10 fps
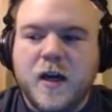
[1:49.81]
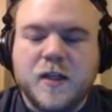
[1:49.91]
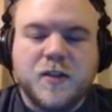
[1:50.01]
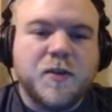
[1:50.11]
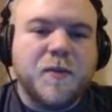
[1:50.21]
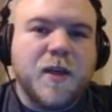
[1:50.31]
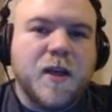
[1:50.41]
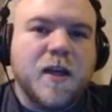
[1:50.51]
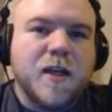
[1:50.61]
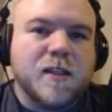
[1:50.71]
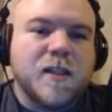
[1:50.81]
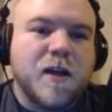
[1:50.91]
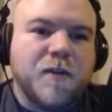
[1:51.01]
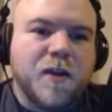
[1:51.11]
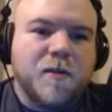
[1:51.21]
So to me, it is
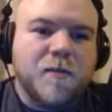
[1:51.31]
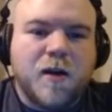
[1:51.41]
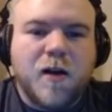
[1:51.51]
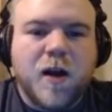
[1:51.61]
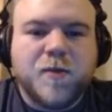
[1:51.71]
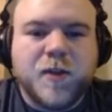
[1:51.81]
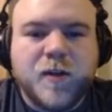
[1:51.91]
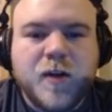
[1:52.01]
definitely the better option.